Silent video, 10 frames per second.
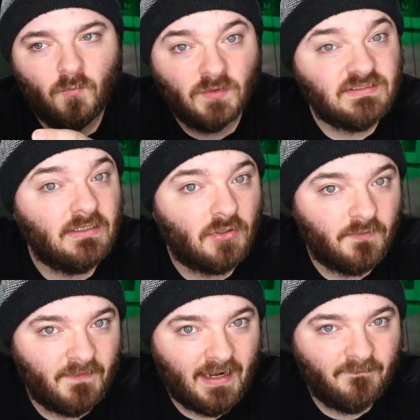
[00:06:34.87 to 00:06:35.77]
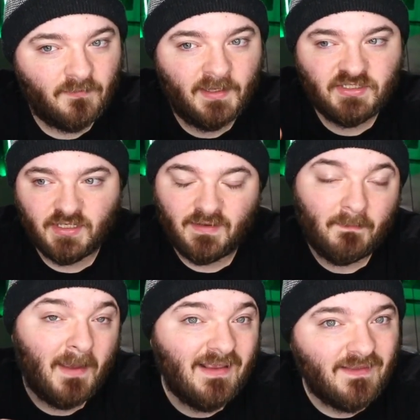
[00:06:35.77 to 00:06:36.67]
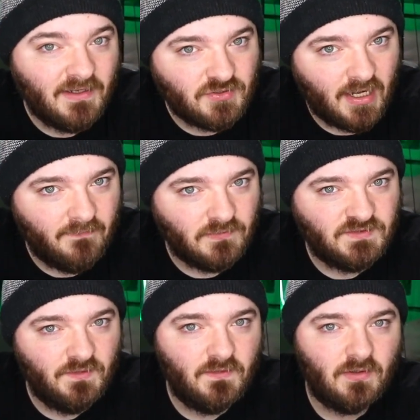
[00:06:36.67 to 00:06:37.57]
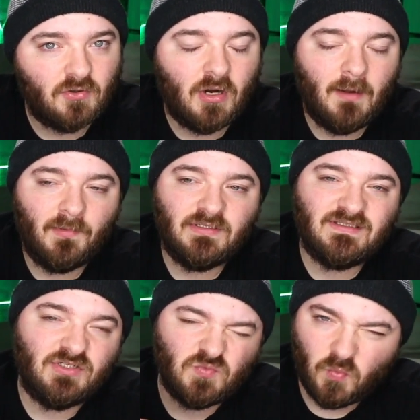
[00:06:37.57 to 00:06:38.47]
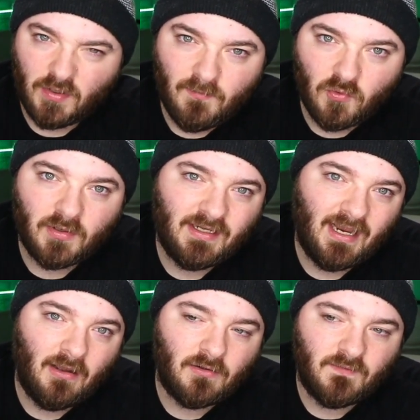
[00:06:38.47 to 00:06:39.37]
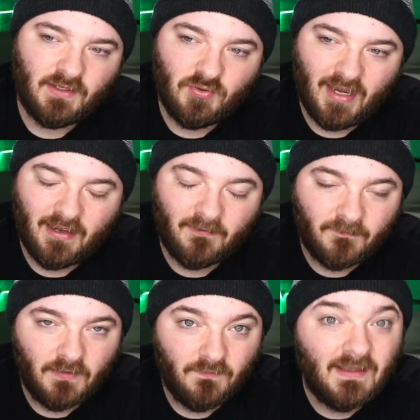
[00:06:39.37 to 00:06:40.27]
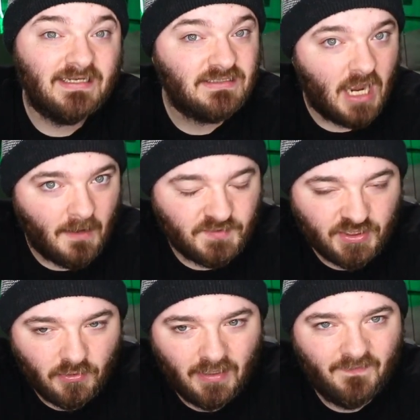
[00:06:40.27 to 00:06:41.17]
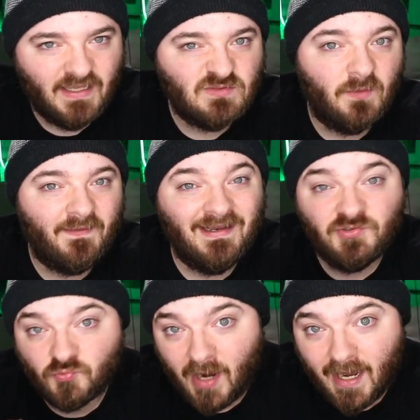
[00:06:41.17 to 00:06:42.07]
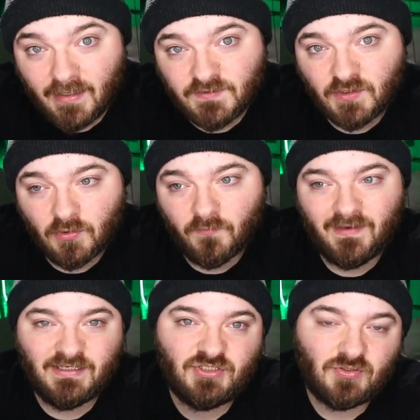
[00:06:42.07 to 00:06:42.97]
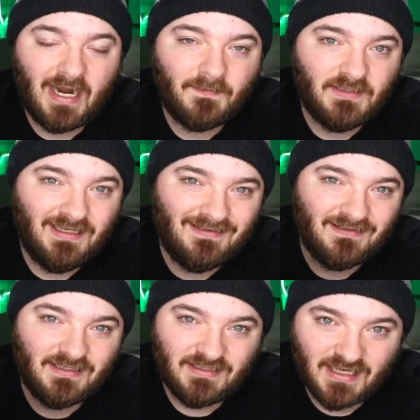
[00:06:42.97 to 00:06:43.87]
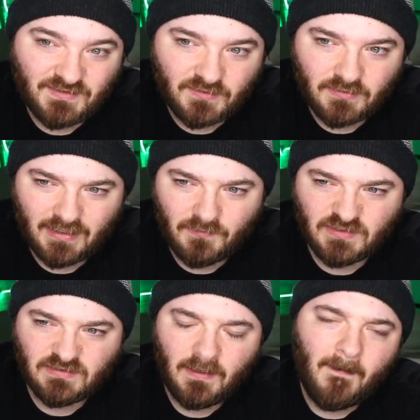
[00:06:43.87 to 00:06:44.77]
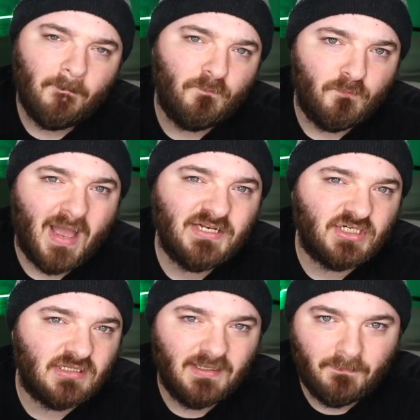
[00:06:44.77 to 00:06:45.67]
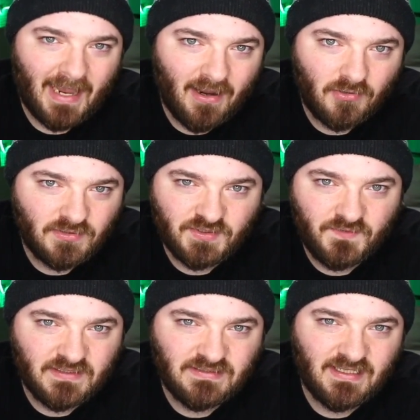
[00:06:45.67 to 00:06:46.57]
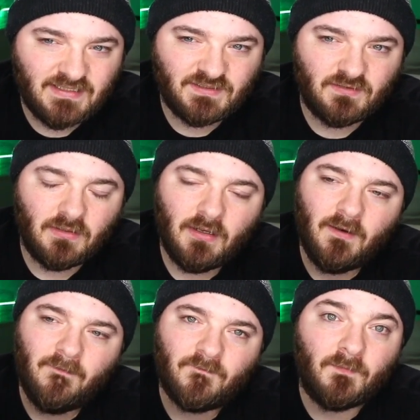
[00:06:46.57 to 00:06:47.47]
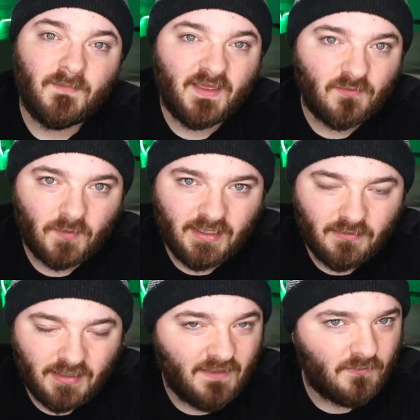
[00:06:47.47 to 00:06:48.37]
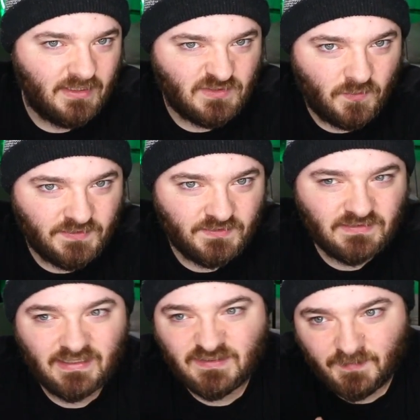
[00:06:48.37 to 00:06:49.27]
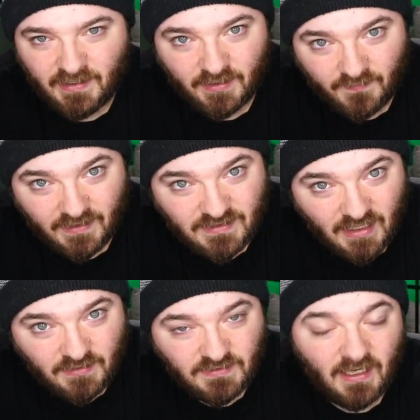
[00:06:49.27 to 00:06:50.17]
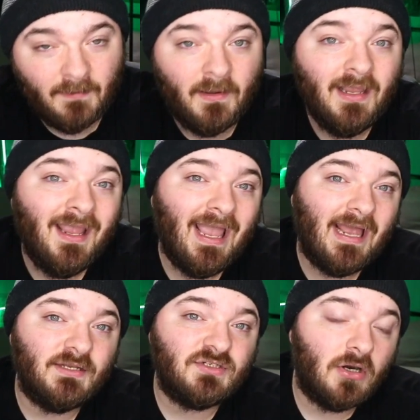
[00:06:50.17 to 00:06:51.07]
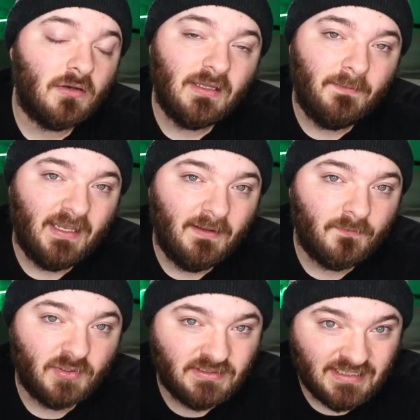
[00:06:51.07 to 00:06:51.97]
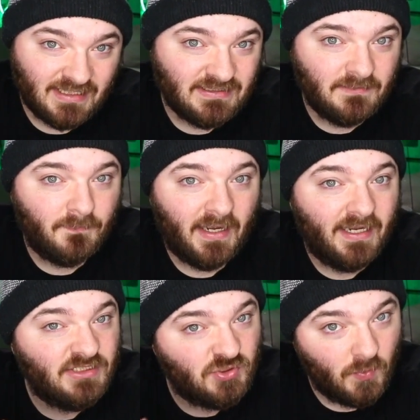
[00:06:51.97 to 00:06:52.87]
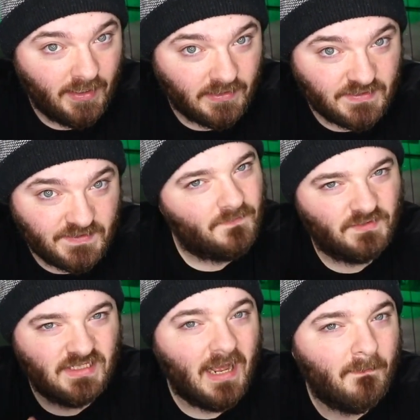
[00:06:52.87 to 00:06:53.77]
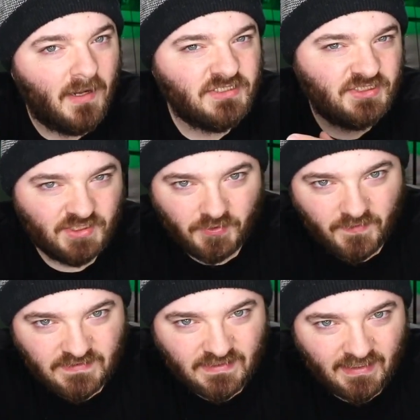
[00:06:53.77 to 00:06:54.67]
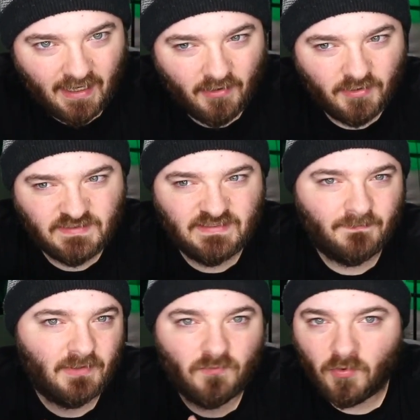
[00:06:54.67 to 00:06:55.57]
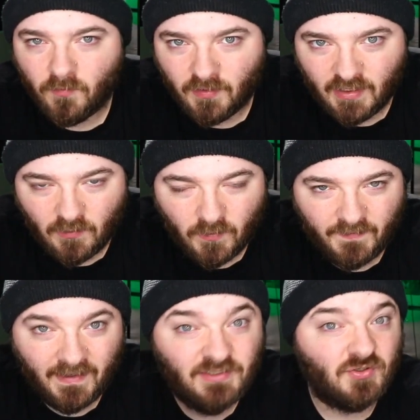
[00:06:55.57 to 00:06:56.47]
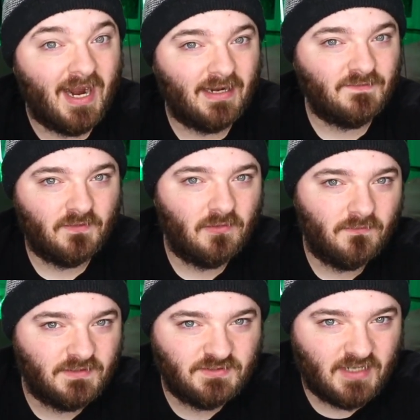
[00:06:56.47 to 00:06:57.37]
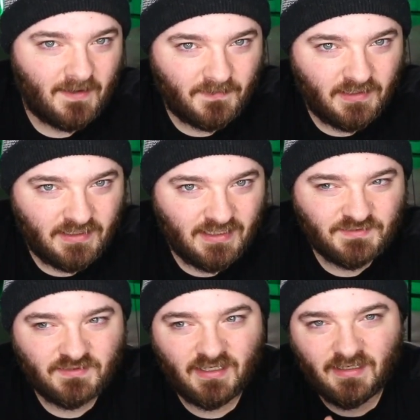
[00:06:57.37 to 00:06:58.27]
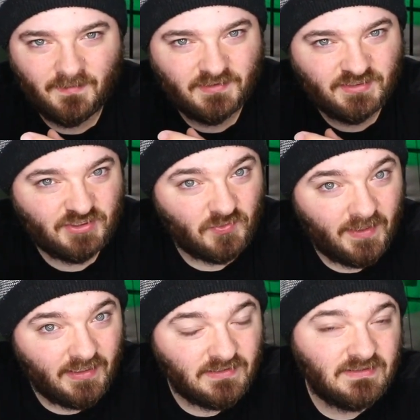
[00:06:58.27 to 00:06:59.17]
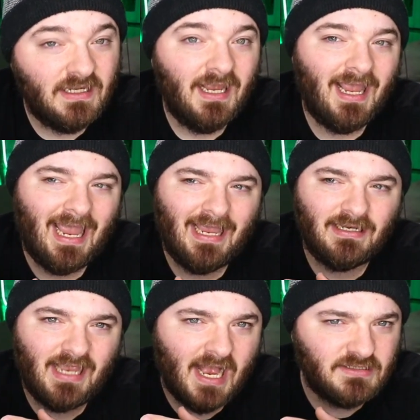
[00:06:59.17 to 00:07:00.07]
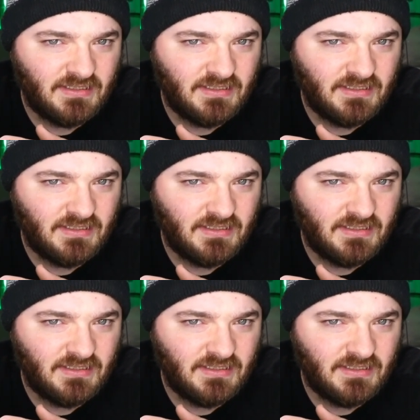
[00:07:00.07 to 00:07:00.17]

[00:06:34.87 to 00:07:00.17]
Once they learn of that information and they make that travel to the necropolis, there's one more encounter that you have that is optional, and that's with a dragon turtle that is trapped in the desert, that was magically bound to this desert from Netherese wizards and has been here the entire time, and is currently being protected by Chwingas. There's not much to this encounter. It's simply role-playing with a dragon turtle that's trapped in the desert and a bunch of Chwingas, and casting a